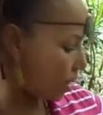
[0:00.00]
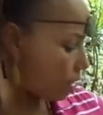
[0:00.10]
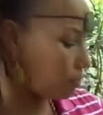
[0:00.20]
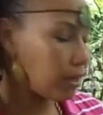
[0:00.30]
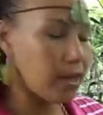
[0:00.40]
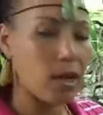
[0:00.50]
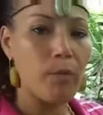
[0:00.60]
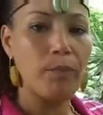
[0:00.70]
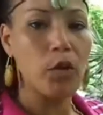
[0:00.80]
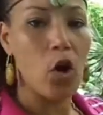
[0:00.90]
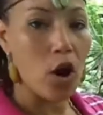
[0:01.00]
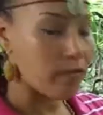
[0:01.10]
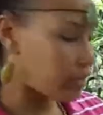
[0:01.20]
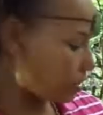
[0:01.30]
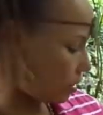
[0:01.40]
ready to be
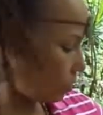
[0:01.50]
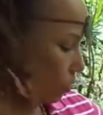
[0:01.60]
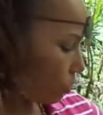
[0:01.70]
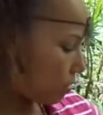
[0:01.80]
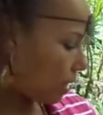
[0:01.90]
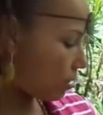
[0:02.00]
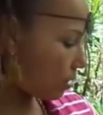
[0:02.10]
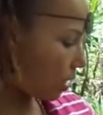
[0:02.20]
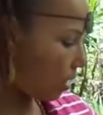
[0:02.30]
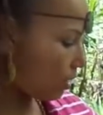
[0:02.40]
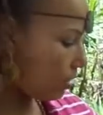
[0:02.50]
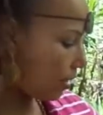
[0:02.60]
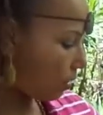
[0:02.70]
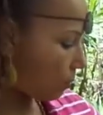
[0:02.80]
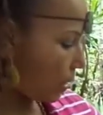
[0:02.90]
harvested, which means cut
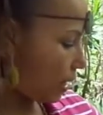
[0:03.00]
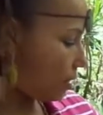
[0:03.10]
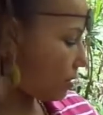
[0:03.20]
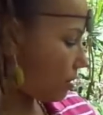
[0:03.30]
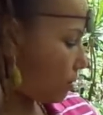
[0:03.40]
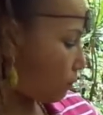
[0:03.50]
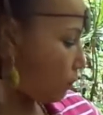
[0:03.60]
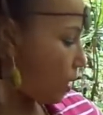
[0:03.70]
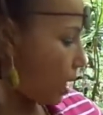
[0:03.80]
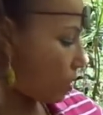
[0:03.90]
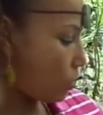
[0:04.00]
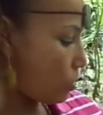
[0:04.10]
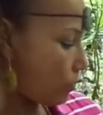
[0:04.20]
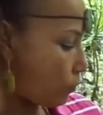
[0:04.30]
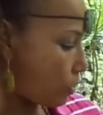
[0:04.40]
at the base and
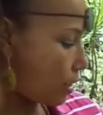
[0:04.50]
use them for